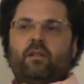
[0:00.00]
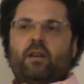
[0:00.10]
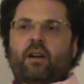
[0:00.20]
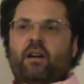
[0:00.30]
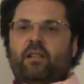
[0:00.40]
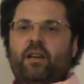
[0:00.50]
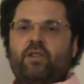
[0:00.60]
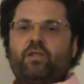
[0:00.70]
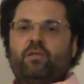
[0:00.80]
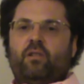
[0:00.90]
a
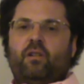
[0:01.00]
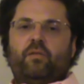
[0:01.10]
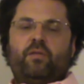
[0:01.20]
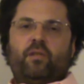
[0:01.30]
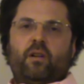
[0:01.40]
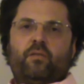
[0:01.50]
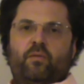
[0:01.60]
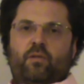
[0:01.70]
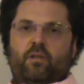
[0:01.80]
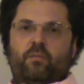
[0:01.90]
collection of thought
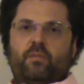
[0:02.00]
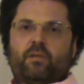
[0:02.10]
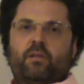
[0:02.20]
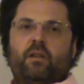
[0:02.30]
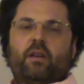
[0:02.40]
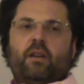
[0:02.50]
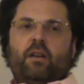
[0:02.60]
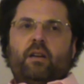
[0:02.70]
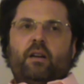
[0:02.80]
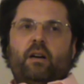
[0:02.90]
forms,
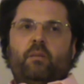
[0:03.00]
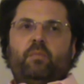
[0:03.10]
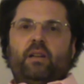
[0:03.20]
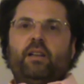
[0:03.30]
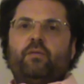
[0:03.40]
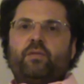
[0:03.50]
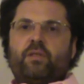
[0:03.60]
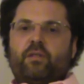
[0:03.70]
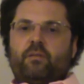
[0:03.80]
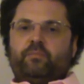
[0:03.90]

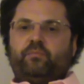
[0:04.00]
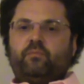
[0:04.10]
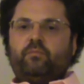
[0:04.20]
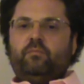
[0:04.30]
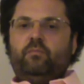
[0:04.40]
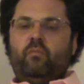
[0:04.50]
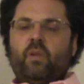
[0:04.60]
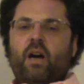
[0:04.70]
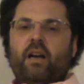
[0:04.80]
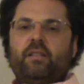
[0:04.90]
beliefs,
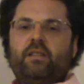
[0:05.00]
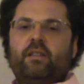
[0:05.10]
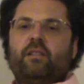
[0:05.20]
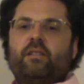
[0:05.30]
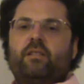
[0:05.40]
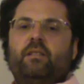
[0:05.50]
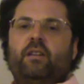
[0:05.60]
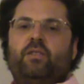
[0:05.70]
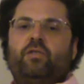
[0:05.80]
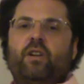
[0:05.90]
ideas
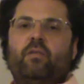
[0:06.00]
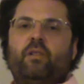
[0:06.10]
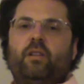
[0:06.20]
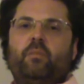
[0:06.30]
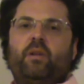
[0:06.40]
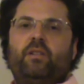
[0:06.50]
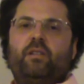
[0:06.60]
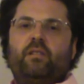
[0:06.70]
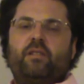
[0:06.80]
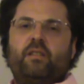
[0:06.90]
that travel in a
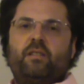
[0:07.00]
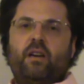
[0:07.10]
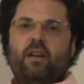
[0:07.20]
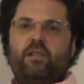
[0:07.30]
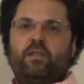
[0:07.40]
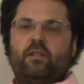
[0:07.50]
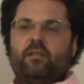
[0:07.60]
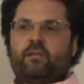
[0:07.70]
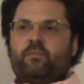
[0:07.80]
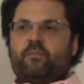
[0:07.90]
particular society,
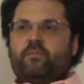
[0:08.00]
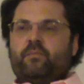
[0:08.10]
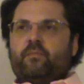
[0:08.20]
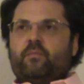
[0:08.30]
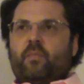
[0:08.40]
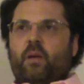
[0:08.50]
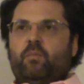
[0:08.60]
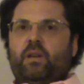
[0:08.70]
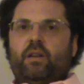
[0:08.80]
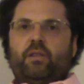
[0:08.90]

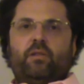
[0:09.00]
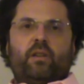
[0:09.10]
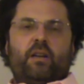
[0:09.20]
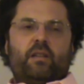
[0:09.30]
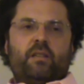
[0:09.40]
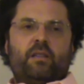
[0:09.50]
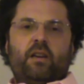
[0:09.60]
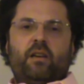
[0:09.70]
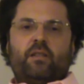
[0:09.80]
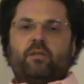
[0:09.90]
be it United
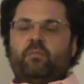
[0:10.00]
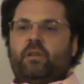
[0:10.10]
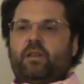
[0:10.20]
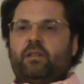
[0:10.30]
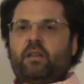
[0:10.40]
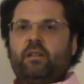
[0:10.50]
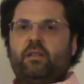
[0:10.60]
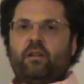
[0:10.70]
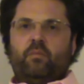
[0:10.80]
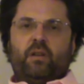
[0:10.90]
States, be it
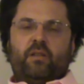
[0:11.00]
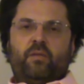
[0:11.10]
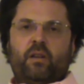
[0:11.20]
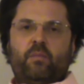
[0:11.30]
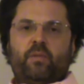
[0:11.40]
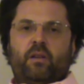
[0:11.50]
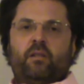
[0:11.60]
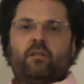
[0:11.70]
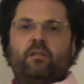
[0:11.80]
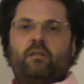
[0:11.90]
India, be it
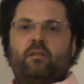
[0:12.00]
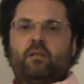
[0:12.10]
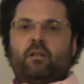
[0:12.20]
Philippines,